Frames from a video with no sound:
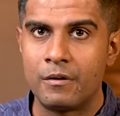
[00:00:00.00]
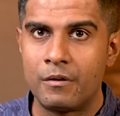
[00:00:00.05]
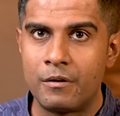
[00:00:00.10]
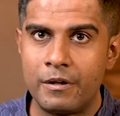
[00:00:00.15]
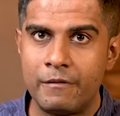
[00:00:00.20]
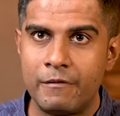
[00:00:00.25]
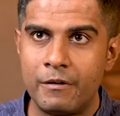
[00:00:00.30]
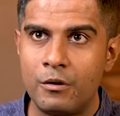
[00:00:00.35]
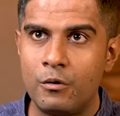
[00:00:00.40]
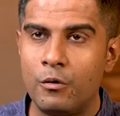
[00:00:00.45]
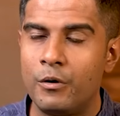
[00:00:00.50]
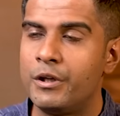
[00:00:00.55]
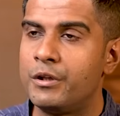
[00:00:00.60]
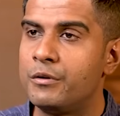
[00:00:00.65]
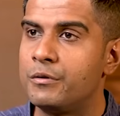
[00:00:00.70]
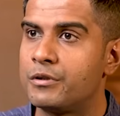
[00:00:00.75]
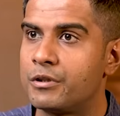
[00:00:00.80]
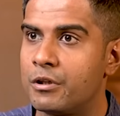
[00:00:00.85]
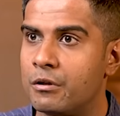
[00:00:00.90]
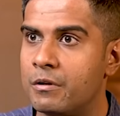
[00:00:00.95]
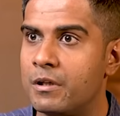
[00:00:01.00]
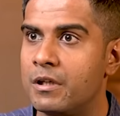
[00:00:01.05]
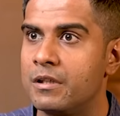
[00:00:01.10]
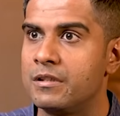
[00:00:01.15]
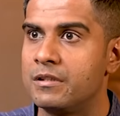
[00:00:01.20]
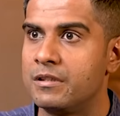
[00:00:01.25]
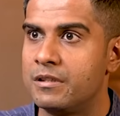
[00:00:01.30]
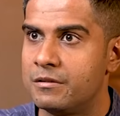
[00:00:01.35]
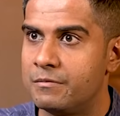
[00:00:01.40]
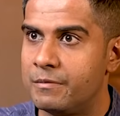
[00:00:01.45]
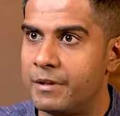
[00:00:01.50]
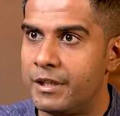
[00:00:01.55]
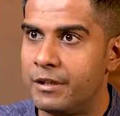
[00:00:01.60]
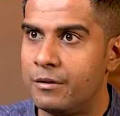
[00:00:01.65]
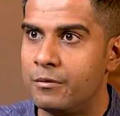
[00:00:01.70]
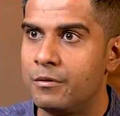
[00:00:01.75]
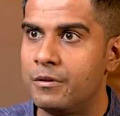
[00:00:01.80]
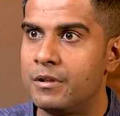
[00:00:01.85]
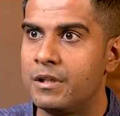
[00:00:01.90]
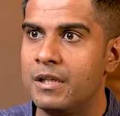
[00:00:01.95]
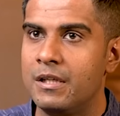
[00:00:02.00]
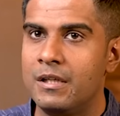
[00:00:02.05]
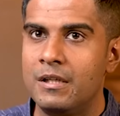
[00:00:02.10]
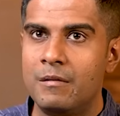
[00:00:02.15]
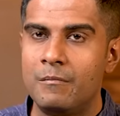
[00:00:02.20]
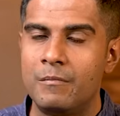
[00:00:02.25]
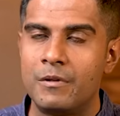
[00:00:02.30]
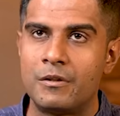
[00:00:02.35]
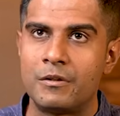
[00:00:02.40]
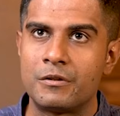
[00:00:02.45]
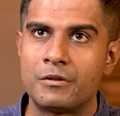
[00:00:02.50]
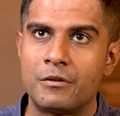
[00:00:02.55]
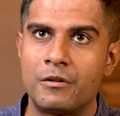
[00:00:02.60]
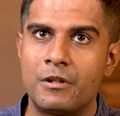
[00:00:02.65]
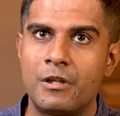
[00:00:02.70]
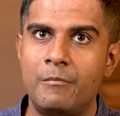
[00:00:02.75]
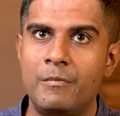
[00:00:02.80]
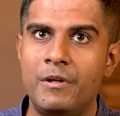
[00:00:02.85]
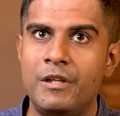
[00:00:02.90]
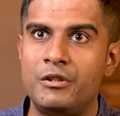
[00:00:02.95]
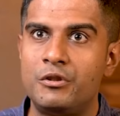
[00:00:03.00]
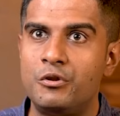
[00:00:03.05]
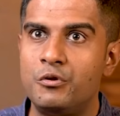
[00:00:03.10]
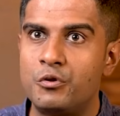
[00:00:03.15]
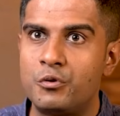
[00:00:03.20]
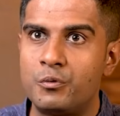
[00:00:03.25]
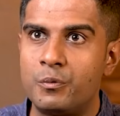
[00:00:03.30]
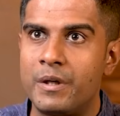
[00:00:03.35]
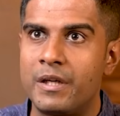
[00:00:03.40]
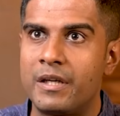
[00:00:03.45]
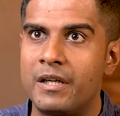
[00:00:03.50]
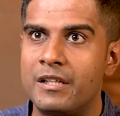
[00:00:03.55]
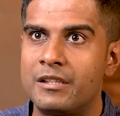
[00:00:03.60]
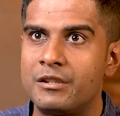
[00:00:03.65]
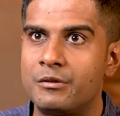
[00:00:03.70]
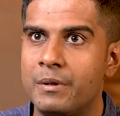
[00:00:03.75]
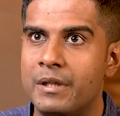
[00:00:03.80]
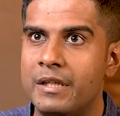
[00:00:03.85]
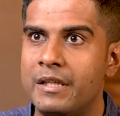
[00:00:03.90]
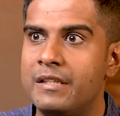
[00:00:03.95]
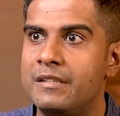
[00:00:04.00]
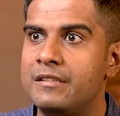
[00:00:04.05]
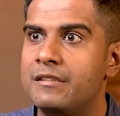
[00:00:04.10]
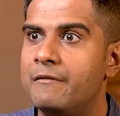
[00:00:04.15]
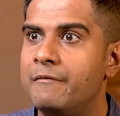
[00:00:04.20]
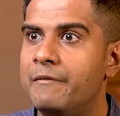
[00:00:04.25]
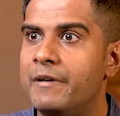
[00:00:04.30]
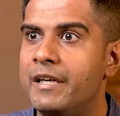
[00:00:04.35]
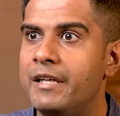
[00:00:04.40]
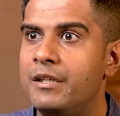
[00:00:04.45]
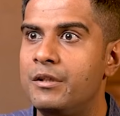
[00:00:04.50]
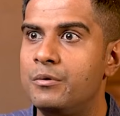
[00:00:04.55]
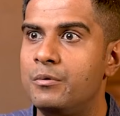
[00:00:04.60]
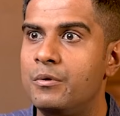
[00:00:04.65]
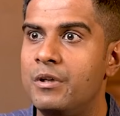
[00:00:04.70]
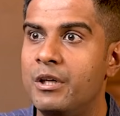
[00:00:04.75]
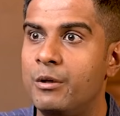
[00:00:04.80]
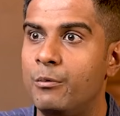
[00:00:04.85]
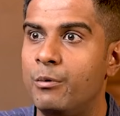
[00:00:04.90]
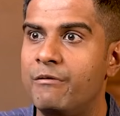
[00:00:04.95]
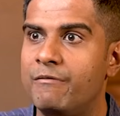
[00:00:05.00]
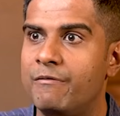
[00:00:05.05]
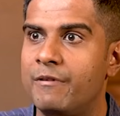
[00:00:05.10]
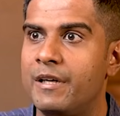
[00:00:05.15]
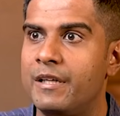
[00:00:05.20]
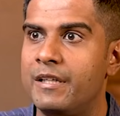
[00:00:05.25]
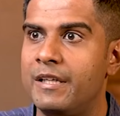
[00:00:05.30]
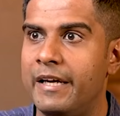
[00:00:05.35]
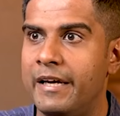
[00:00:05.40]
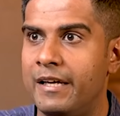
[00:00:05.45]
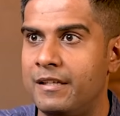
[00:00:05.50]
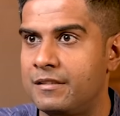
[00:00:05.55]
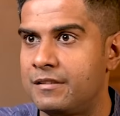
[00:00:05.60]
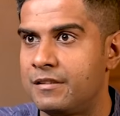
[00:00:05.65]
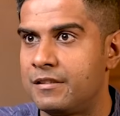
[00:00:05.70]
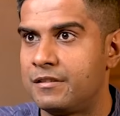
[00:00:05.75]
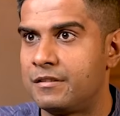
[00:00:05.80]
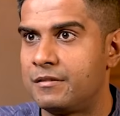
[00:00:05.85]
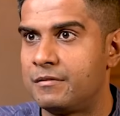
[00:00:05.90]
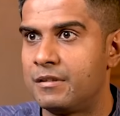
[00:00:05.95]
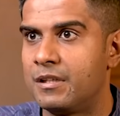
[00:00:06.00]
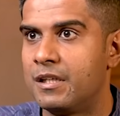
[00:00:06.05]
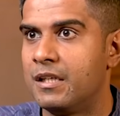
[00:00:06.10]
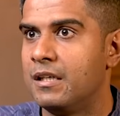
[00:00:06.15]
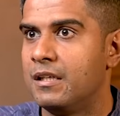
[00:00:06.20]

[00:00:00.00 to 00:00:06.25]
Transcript: Or even going to sauna. This is very good because sauna means you sweat and sweating is a way to liquefy the excess